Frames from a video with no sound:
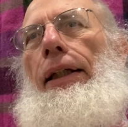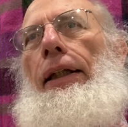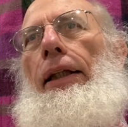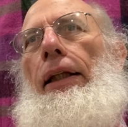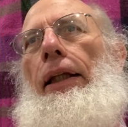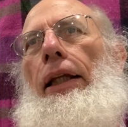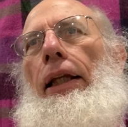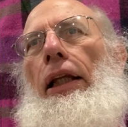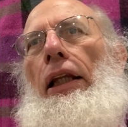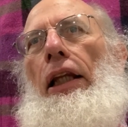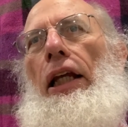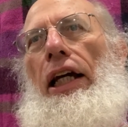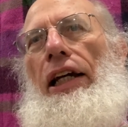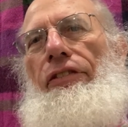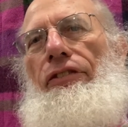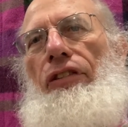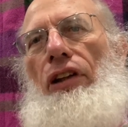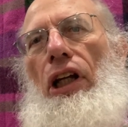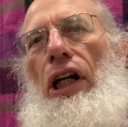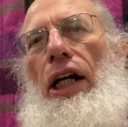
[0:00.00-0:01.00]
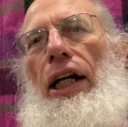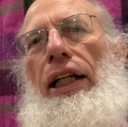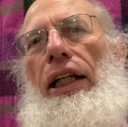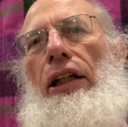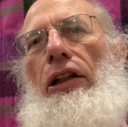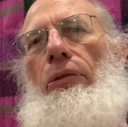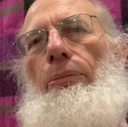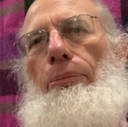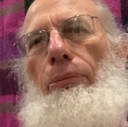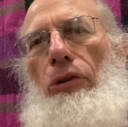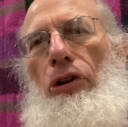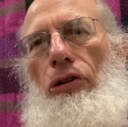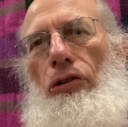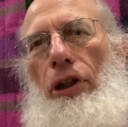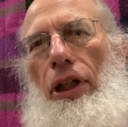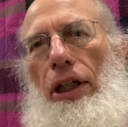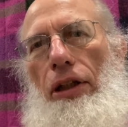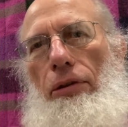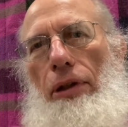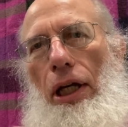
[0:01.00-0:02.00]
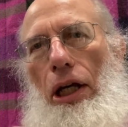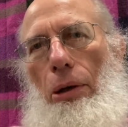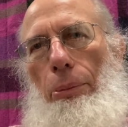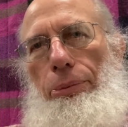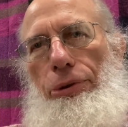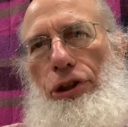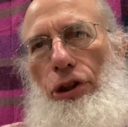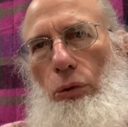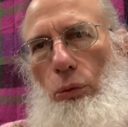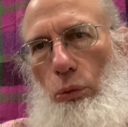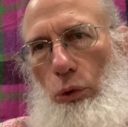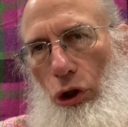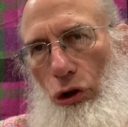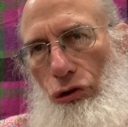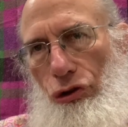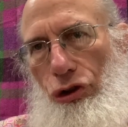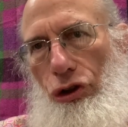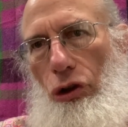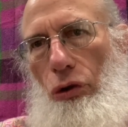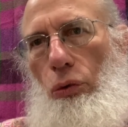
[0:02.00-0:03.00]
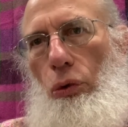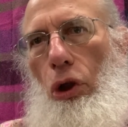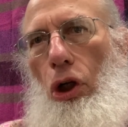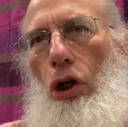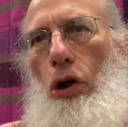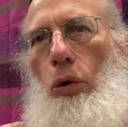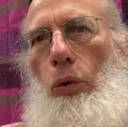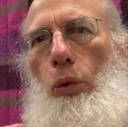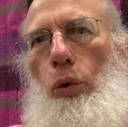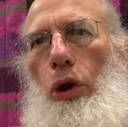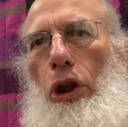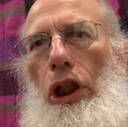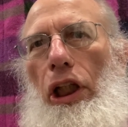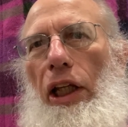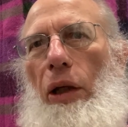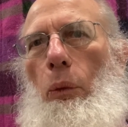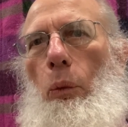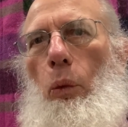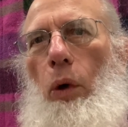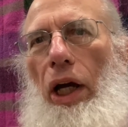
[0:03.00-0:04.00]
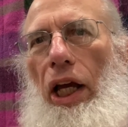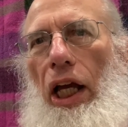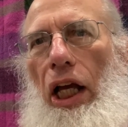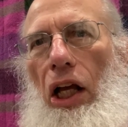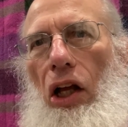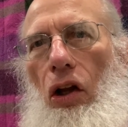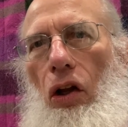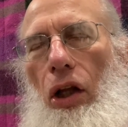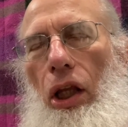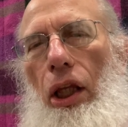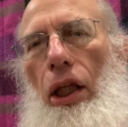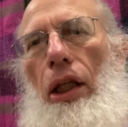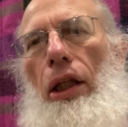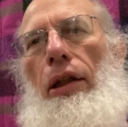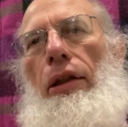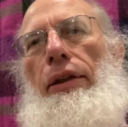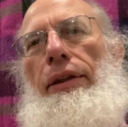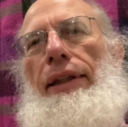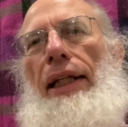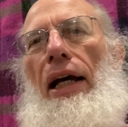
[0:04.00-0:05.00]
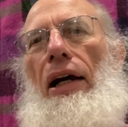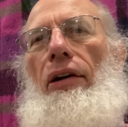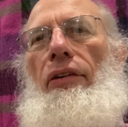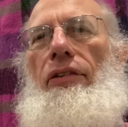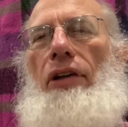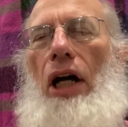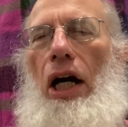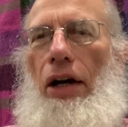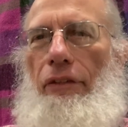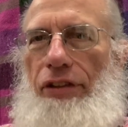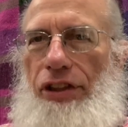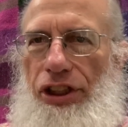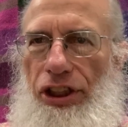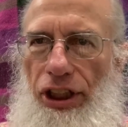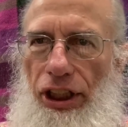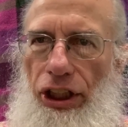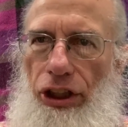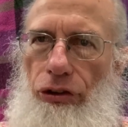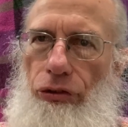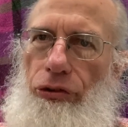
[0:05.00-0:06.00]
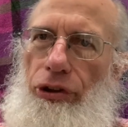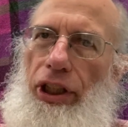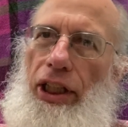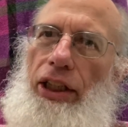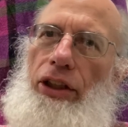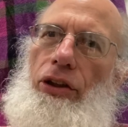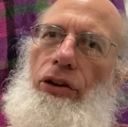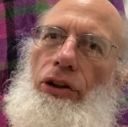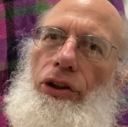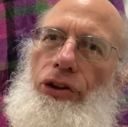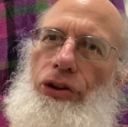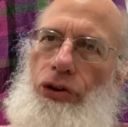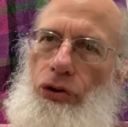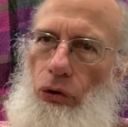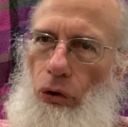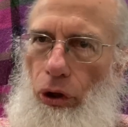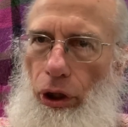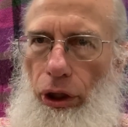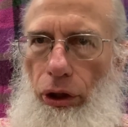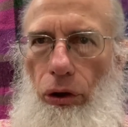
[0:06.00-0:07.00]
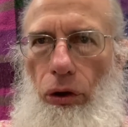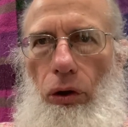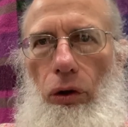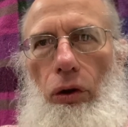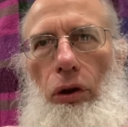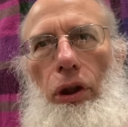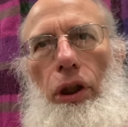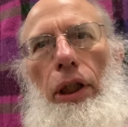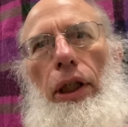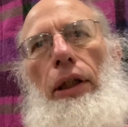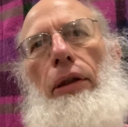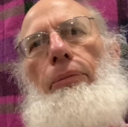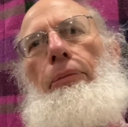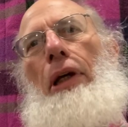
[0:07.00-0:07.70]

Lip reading: the lifeline. It helps the roots to grow really well. Now, obviously you need good soil and